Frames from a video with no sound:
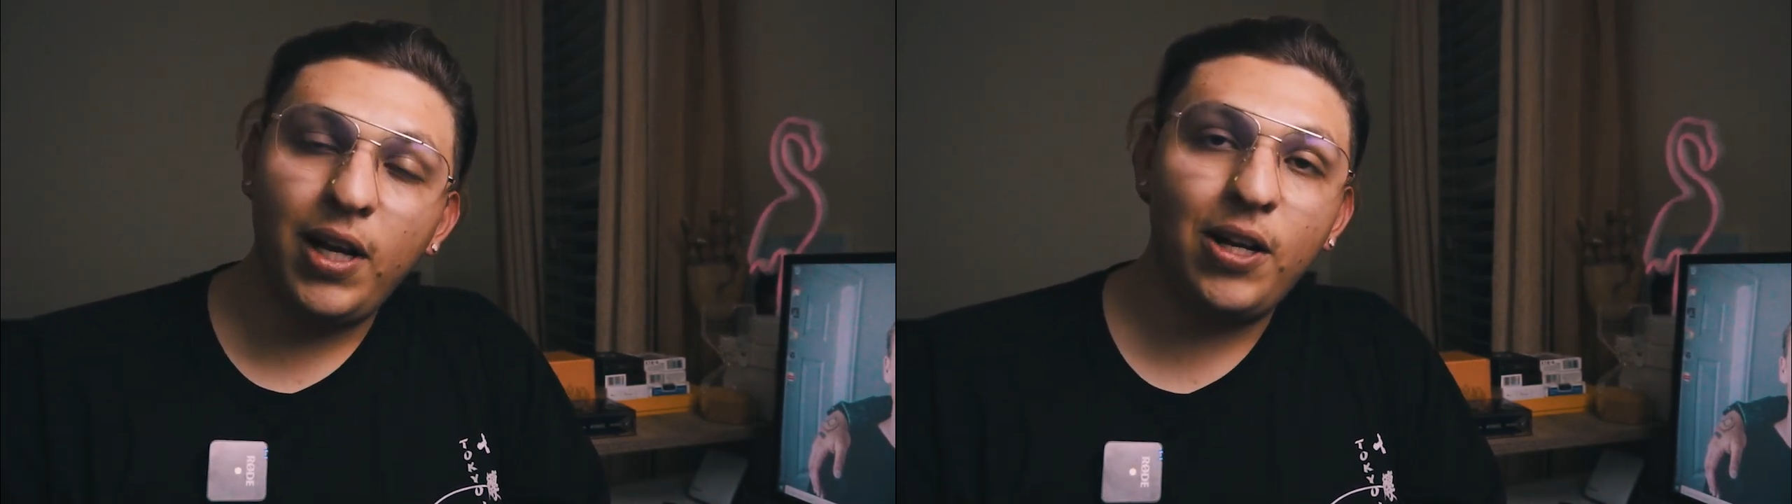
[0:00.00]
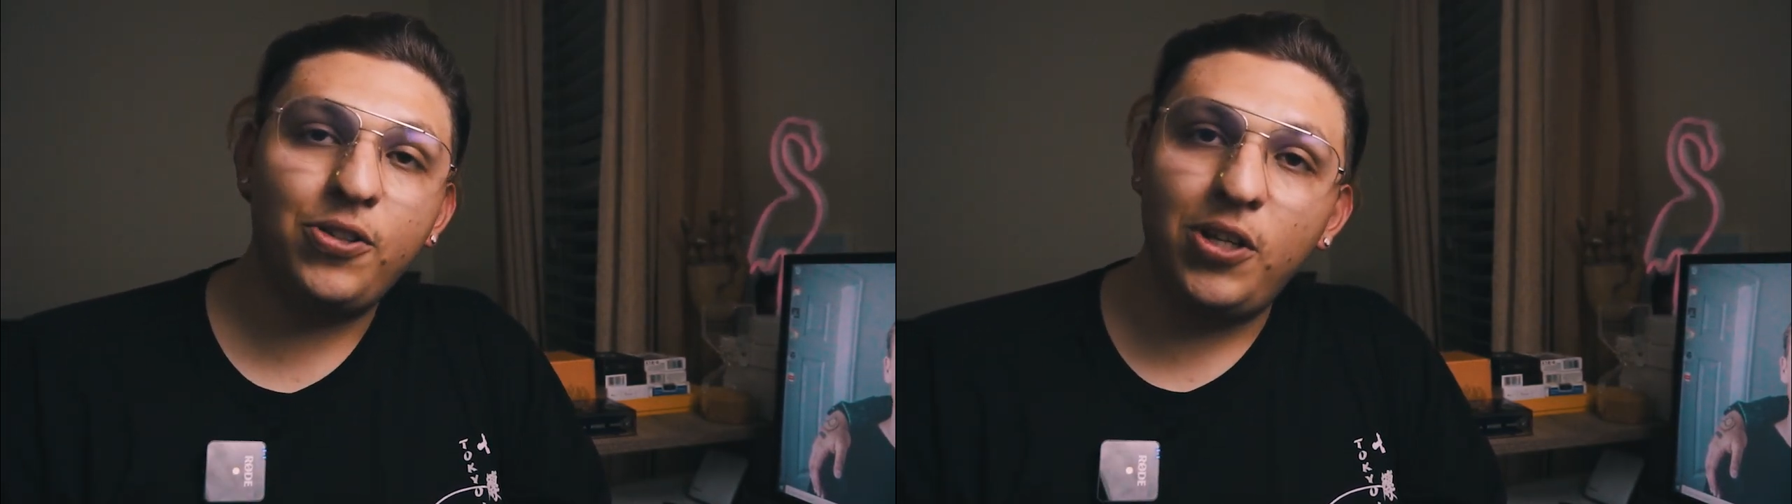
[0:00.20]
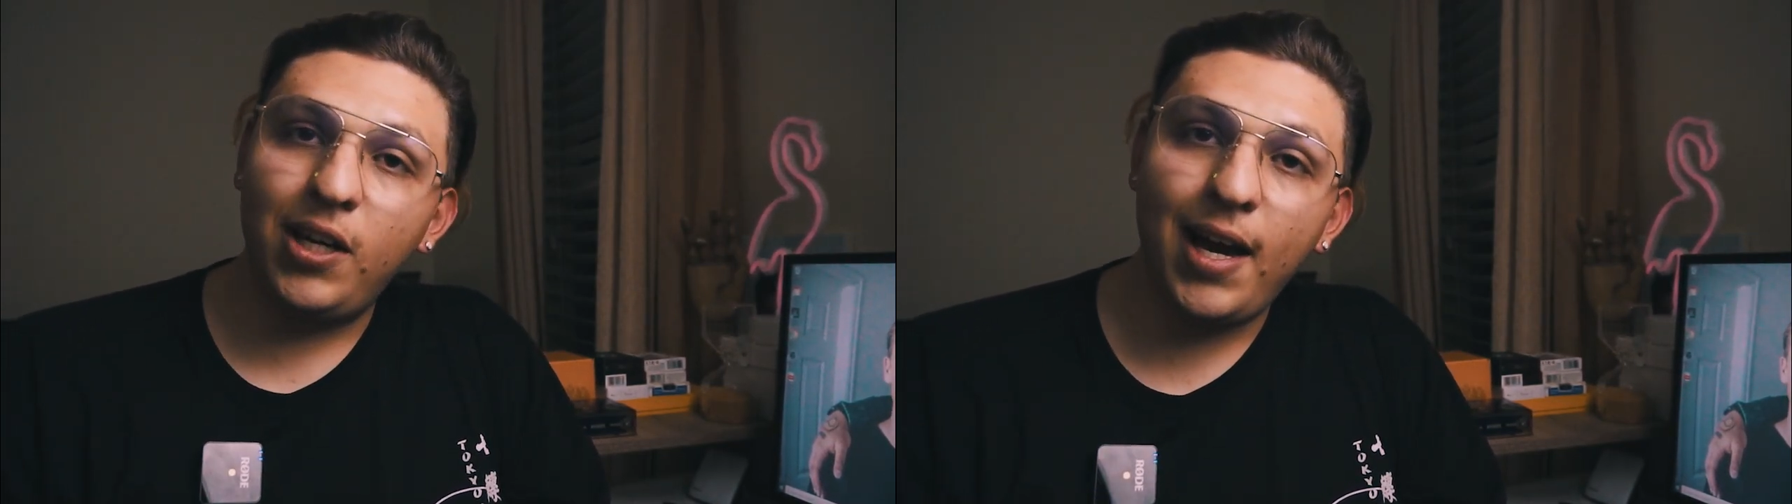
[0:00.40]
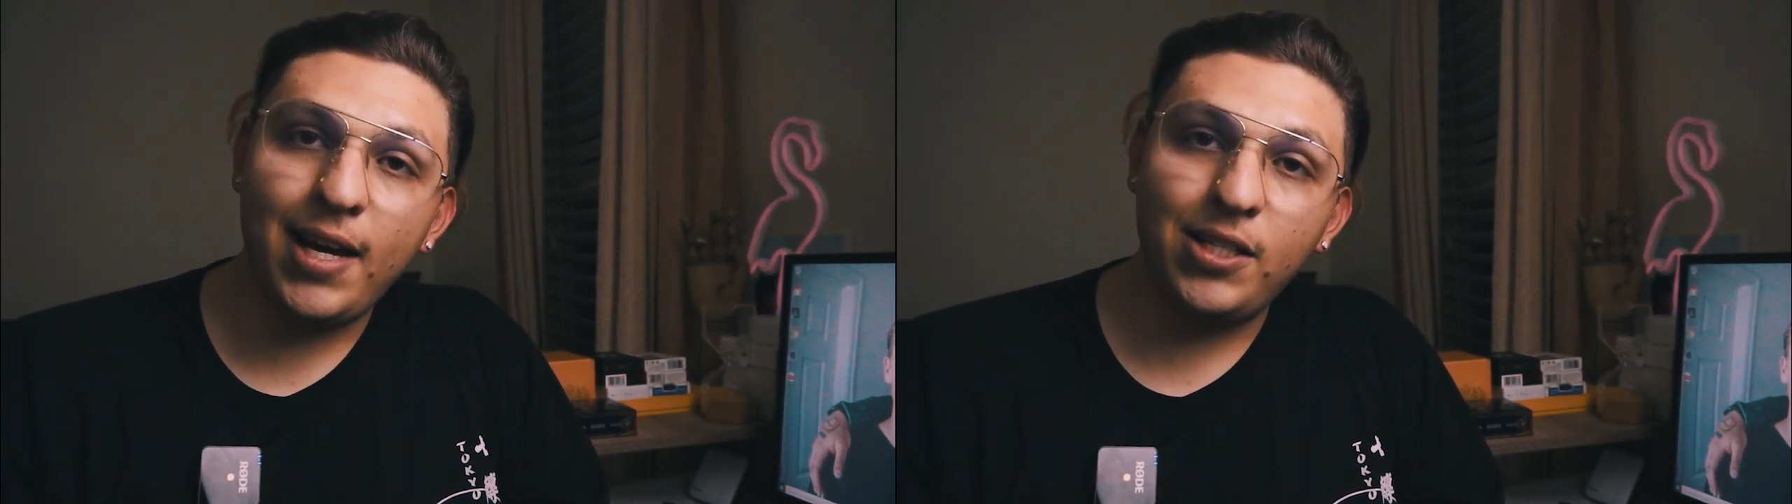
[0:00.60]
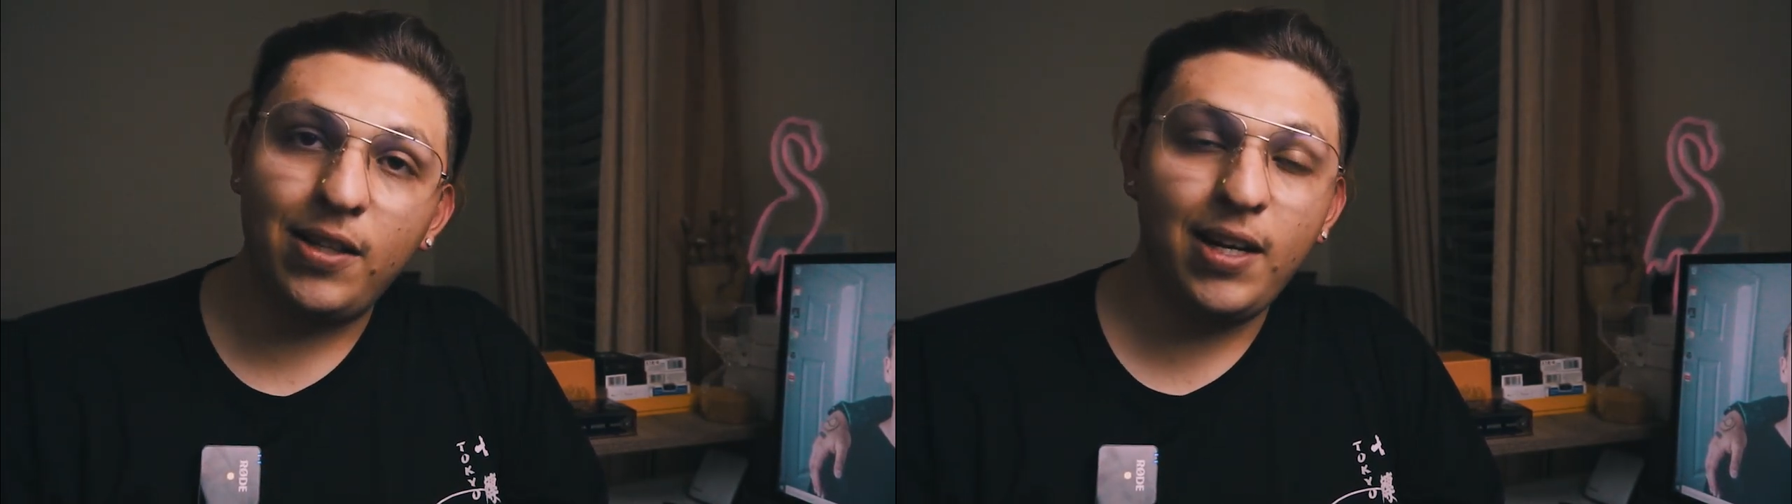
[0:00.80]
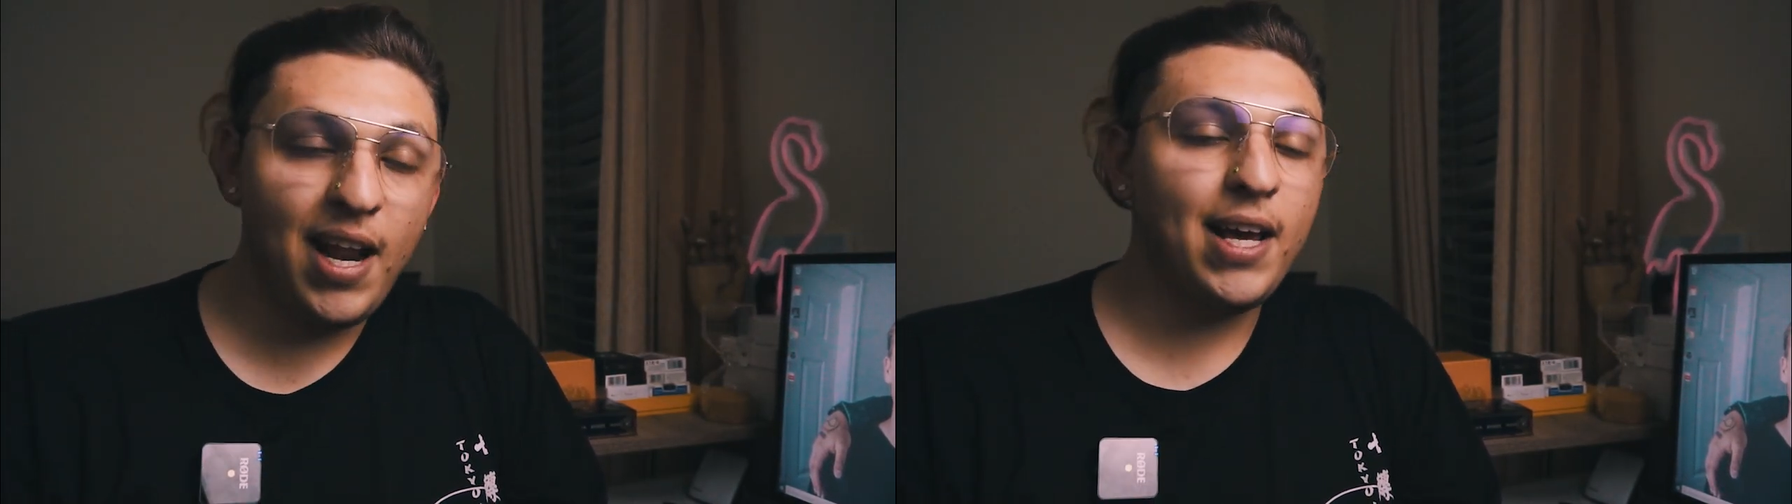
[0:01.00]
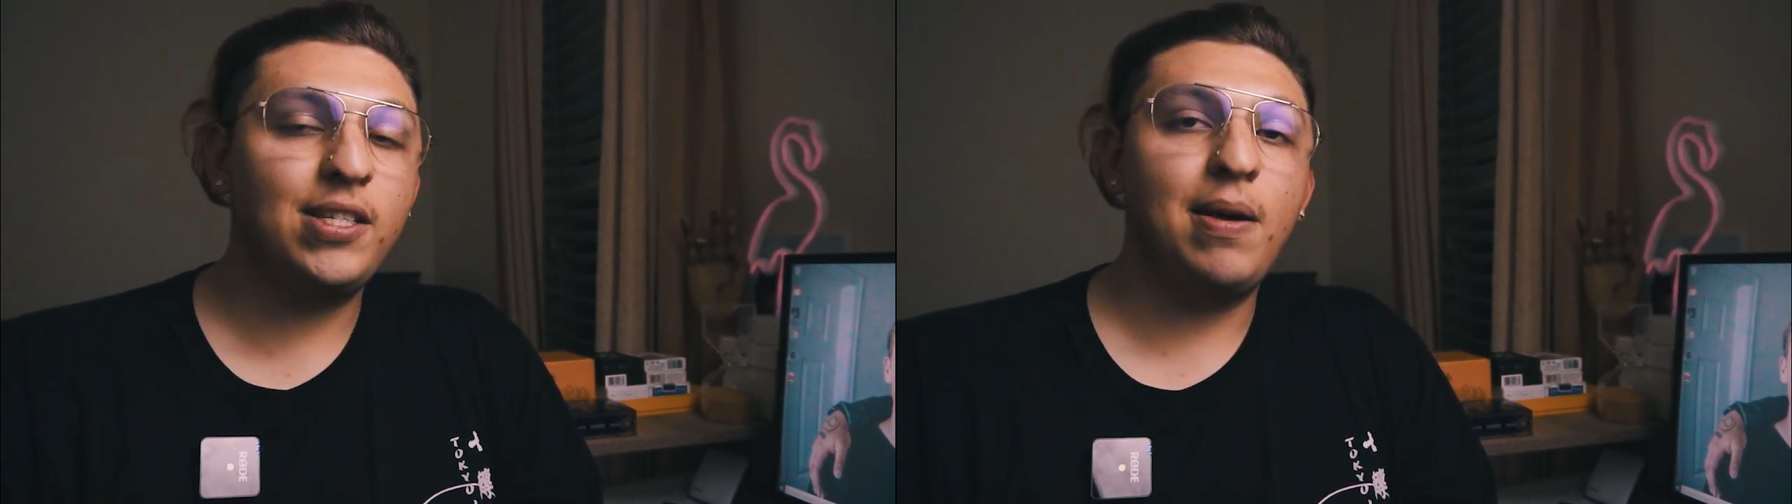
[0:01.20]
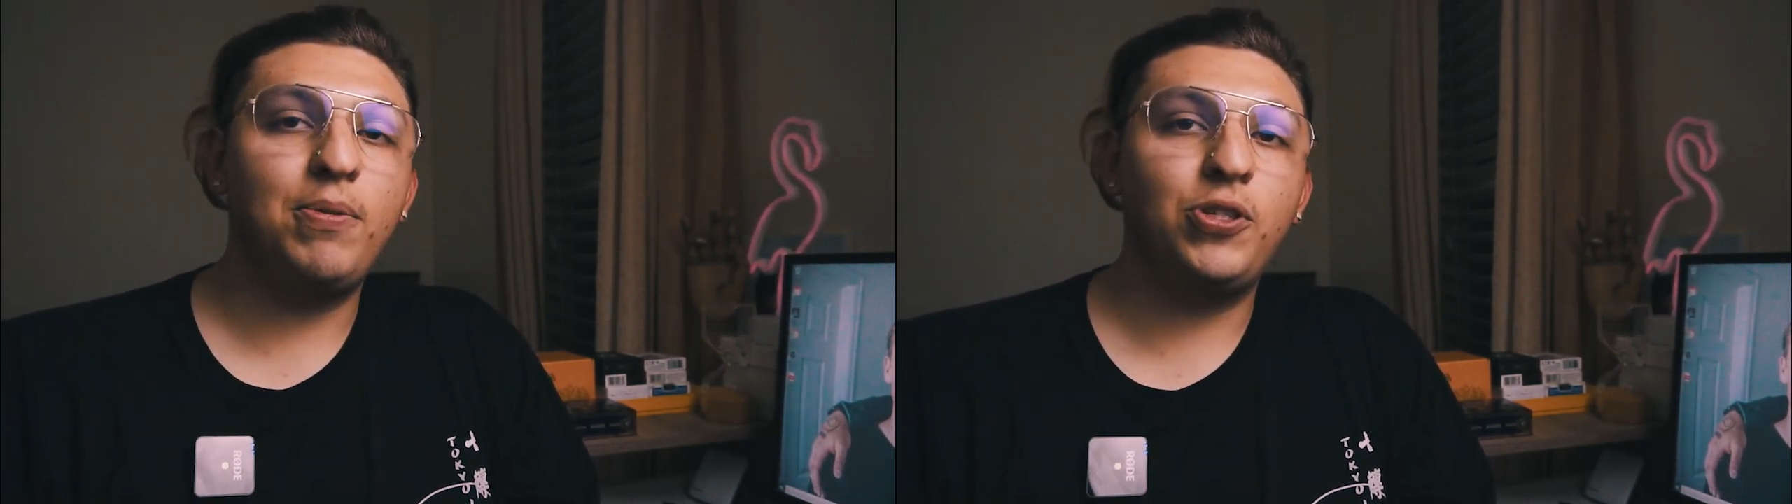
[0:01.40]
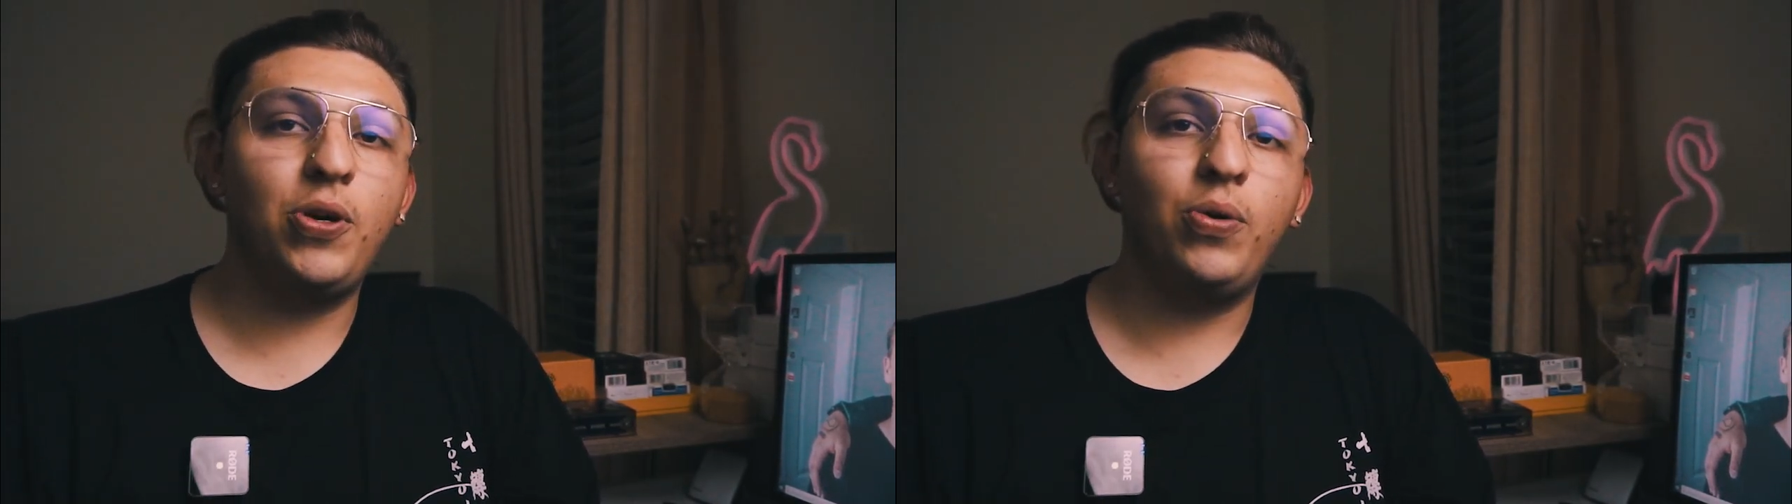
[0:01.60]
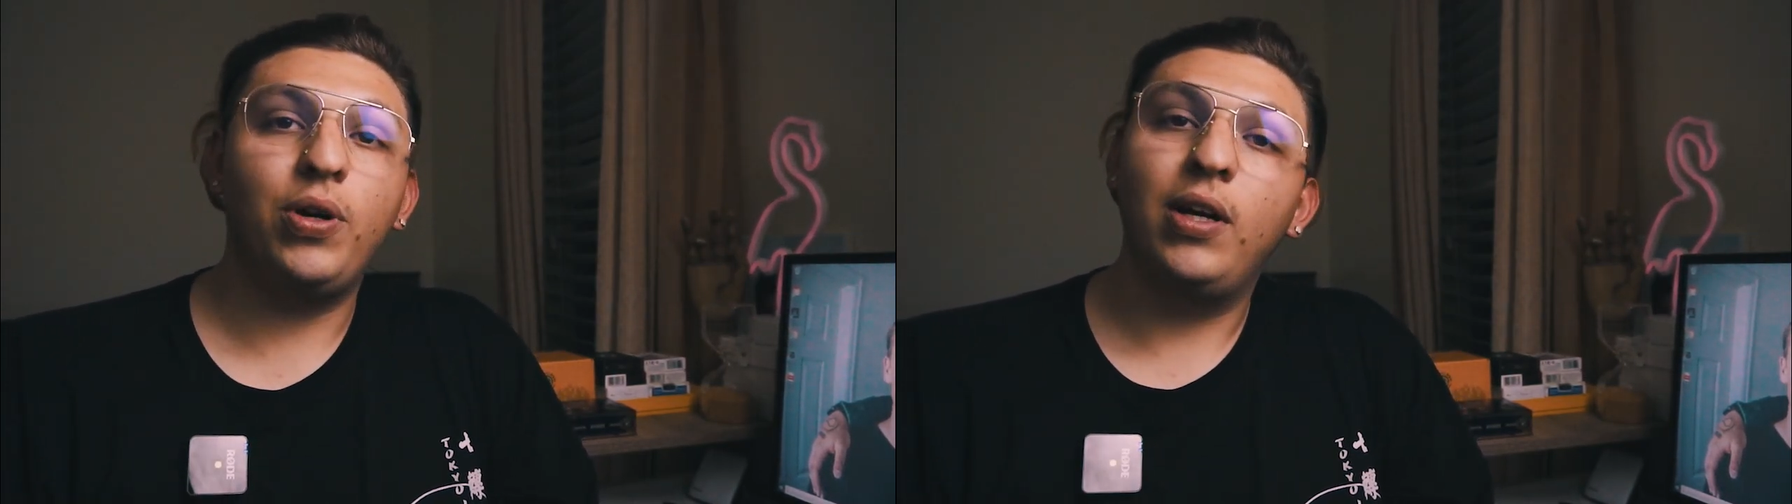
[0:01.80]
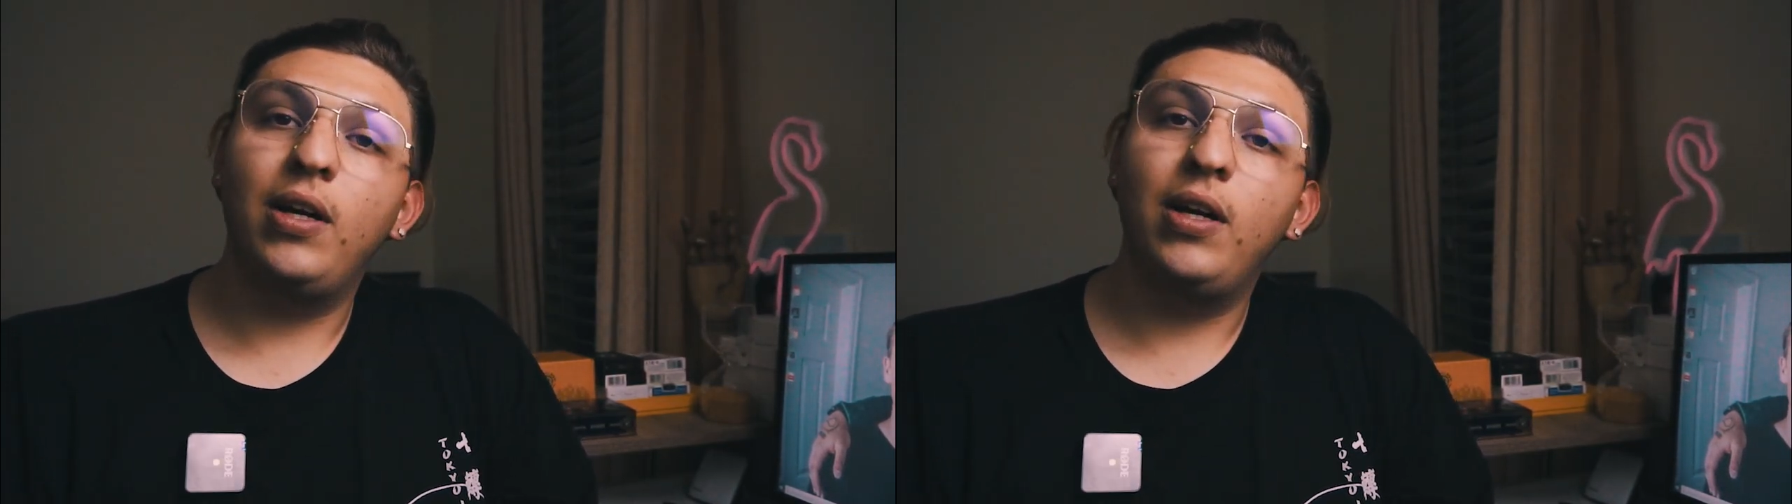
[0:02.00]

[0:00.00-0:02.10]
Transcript: and I'll see you guys in the next episode